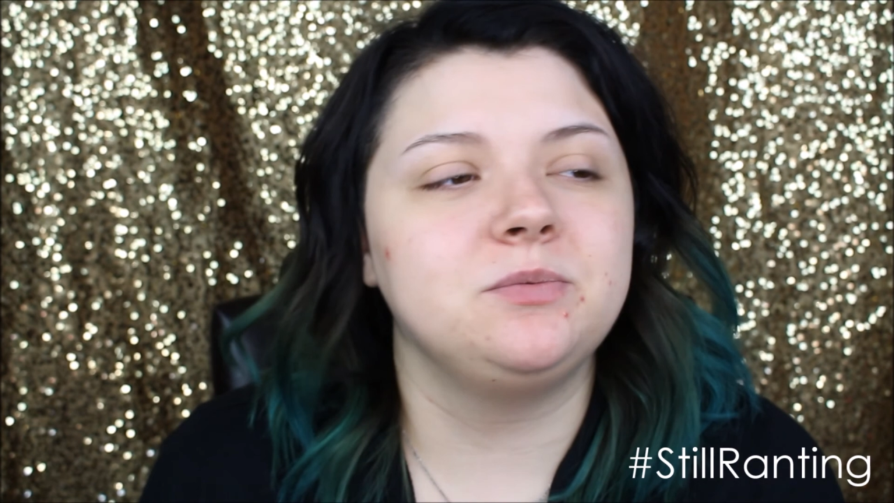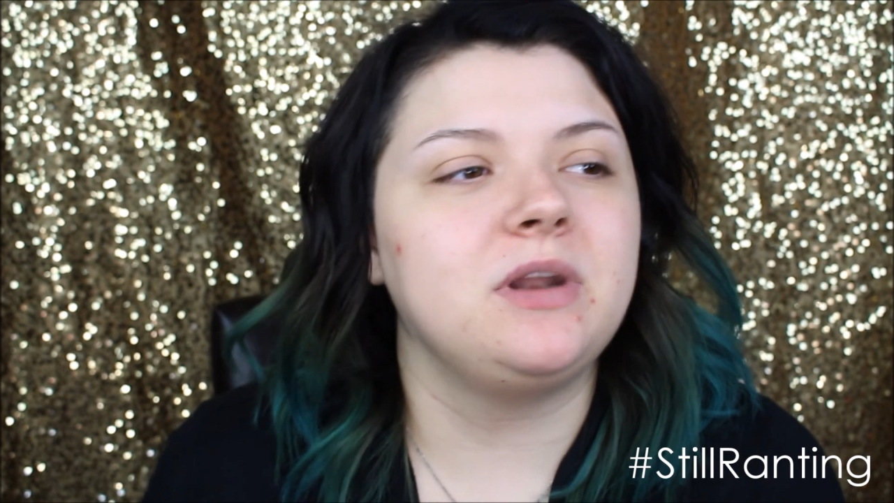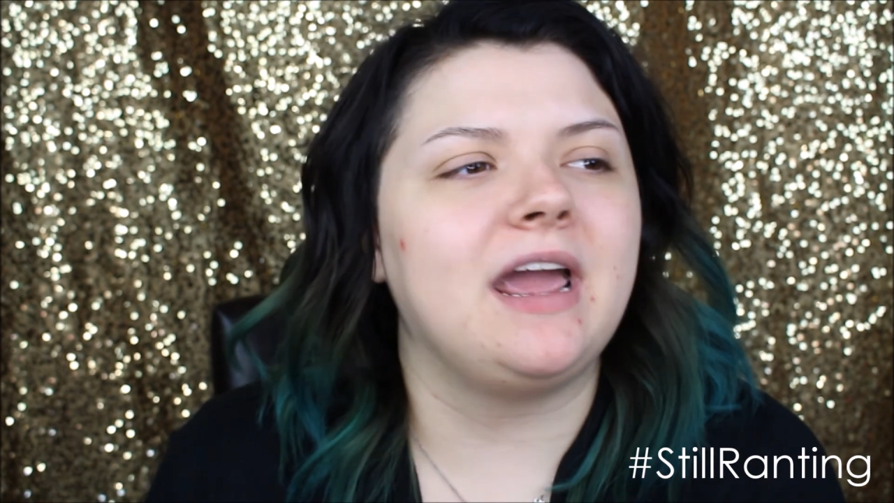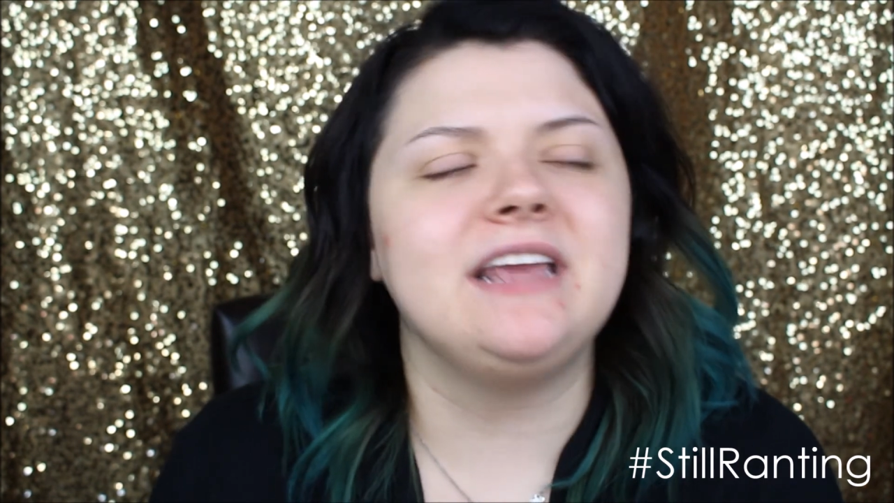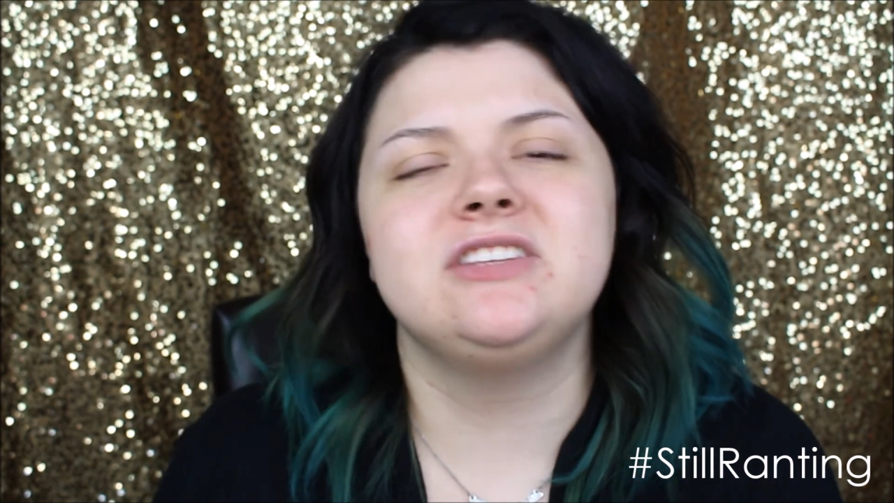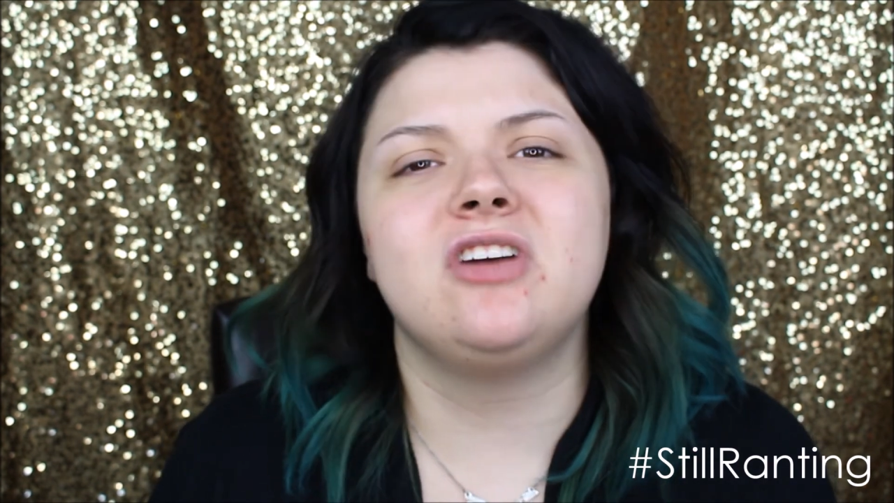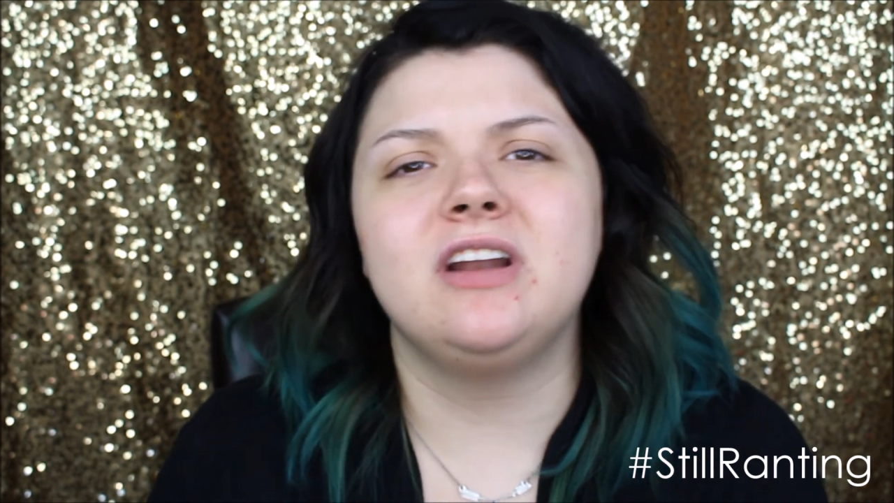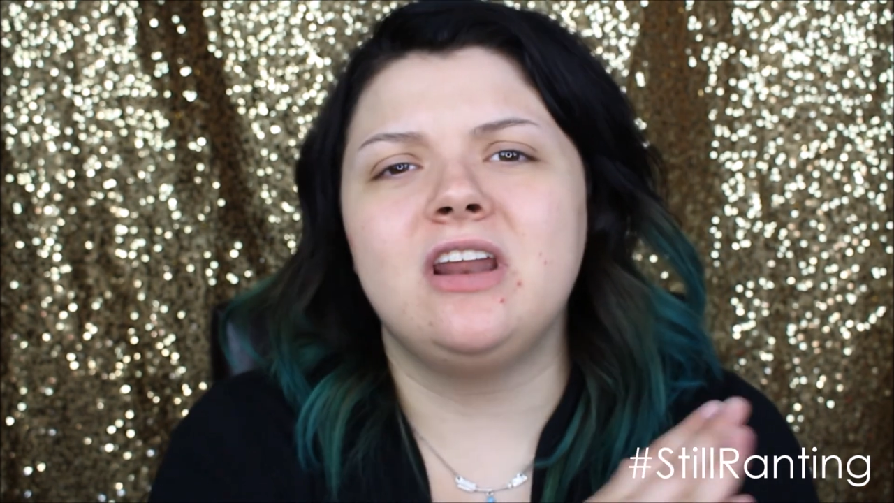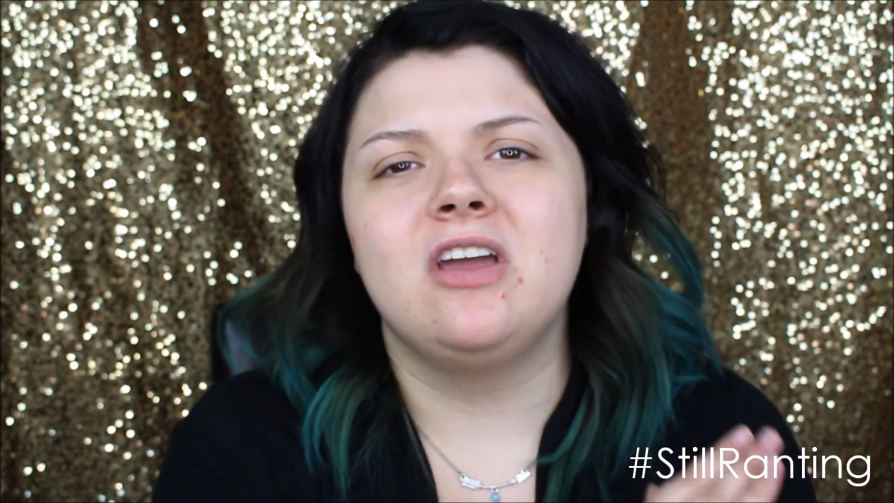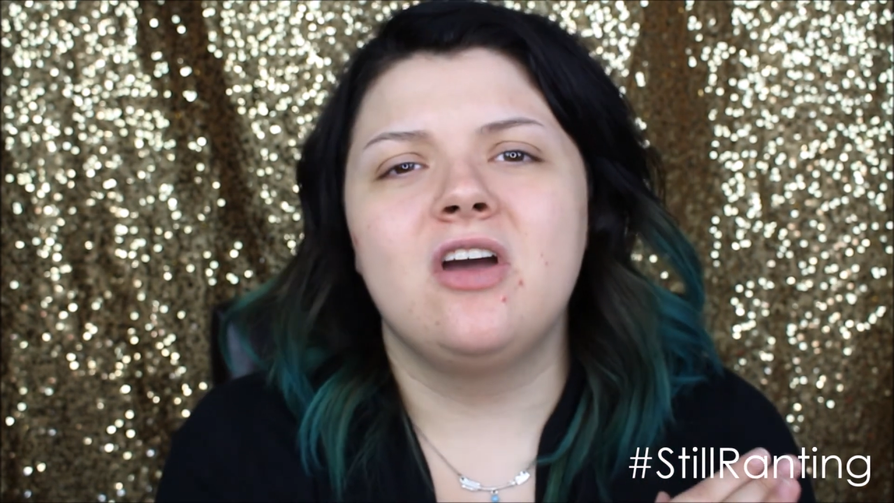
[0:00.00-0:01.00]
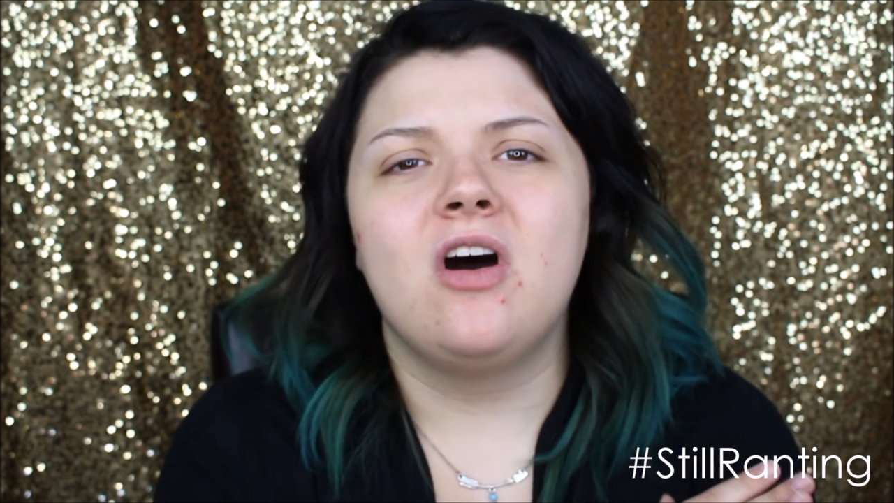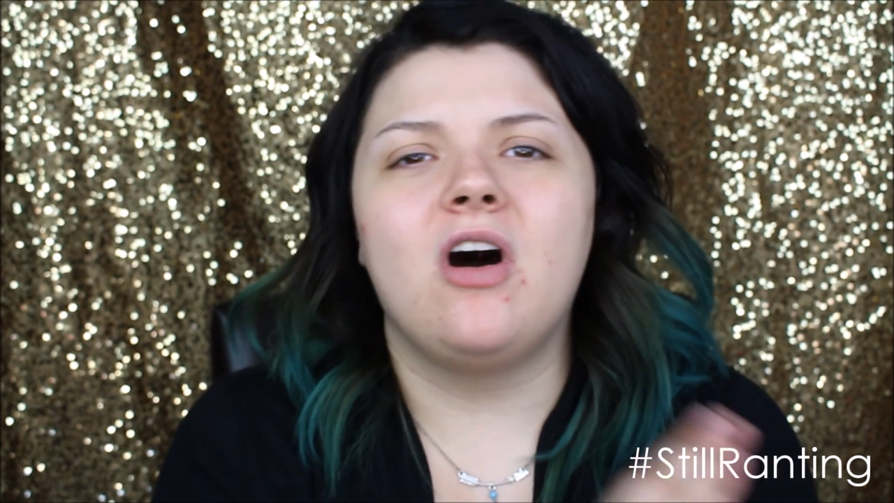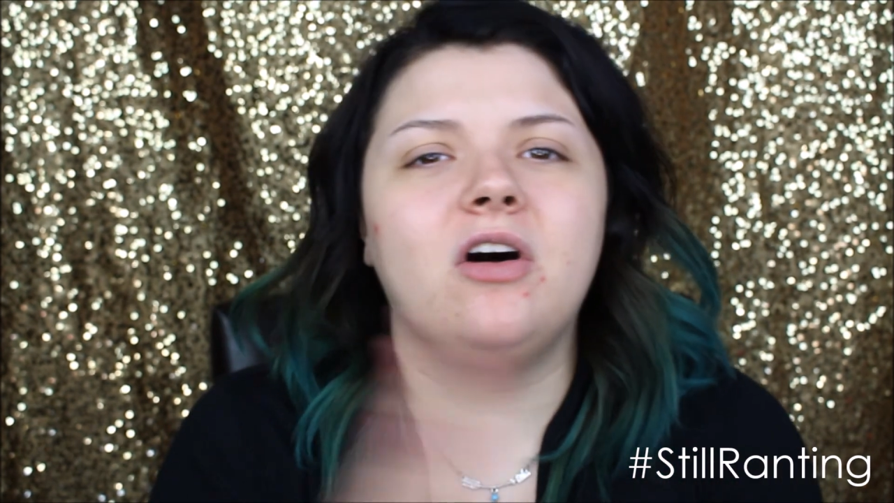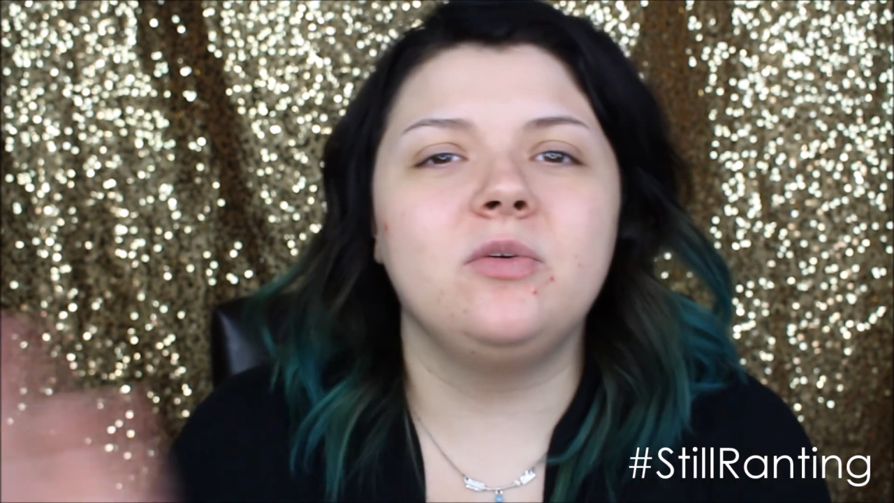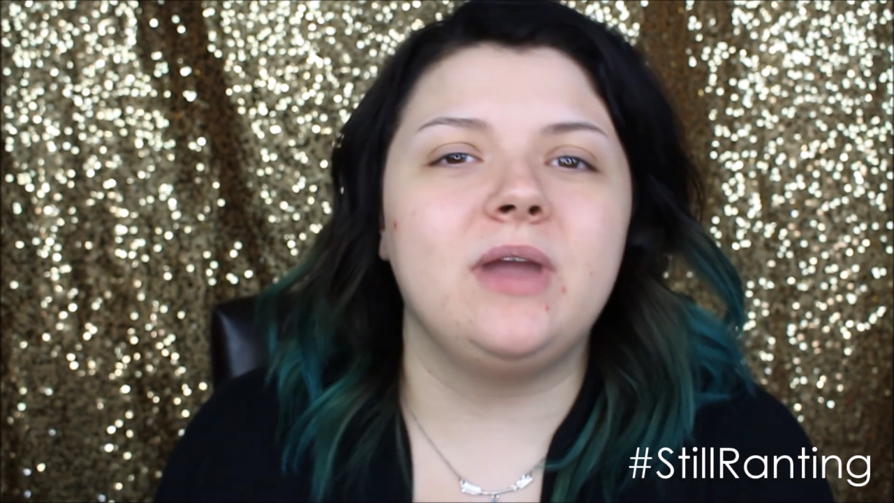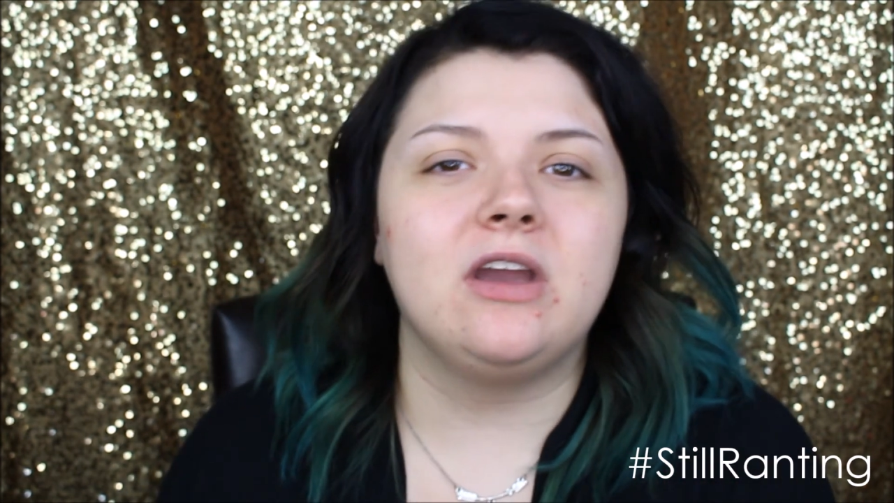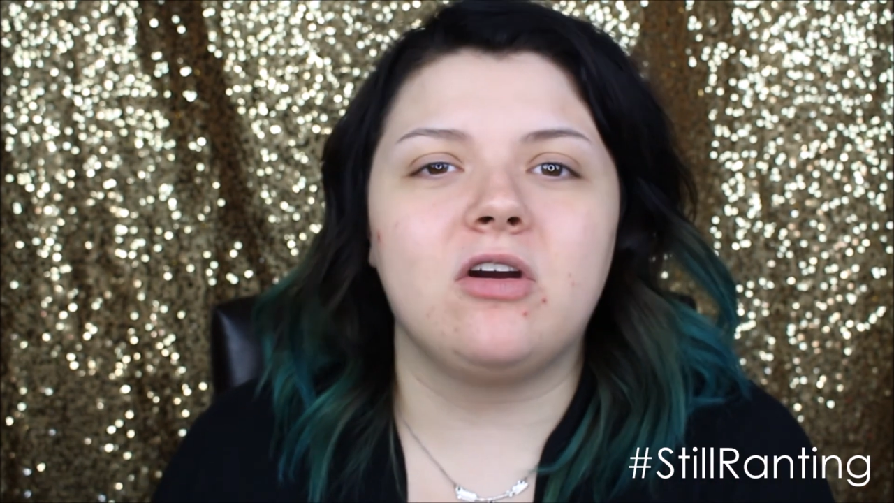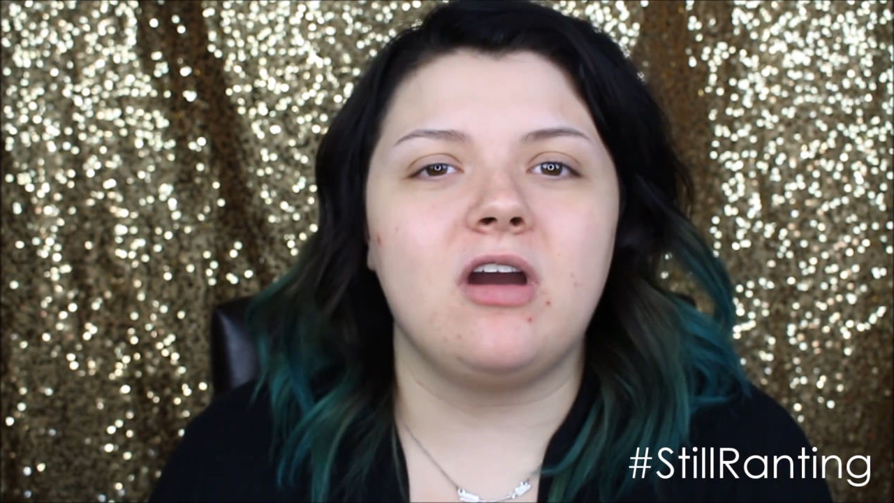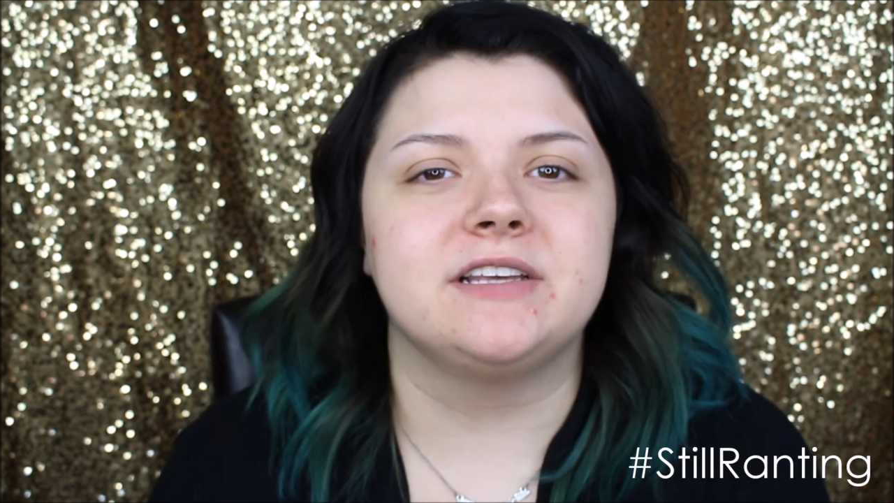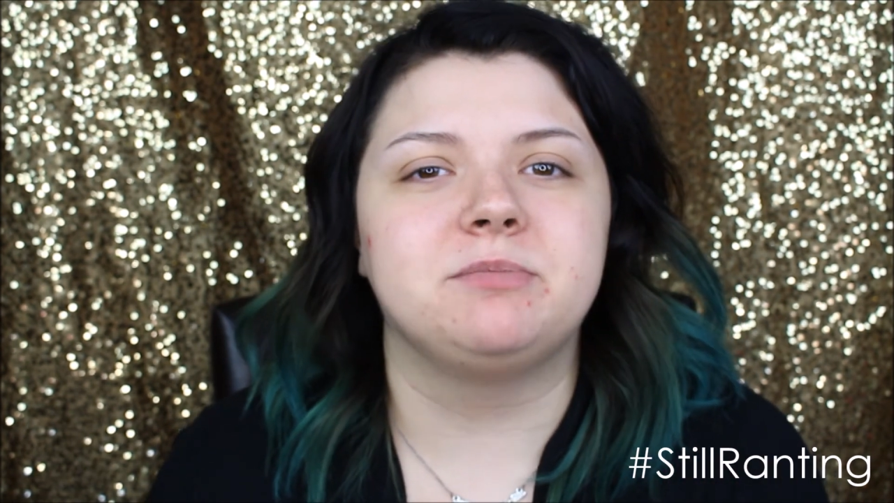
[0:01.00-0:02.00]
what I started all the way
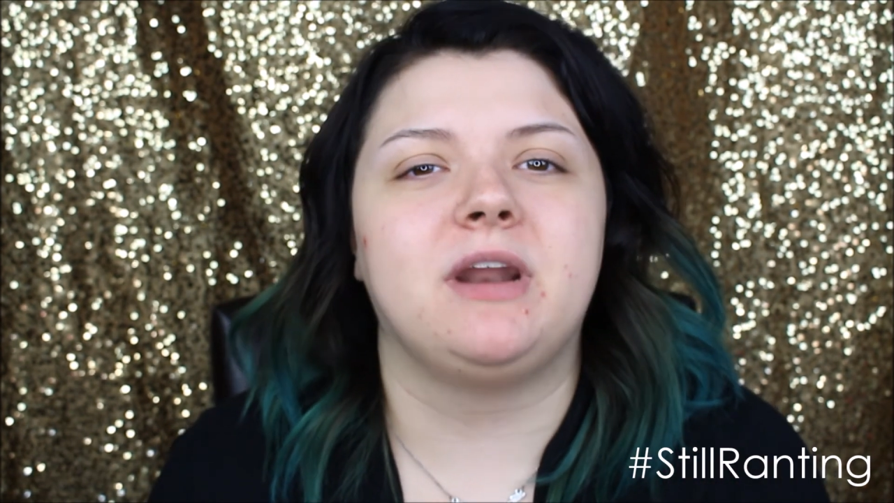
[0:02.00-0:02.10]
across,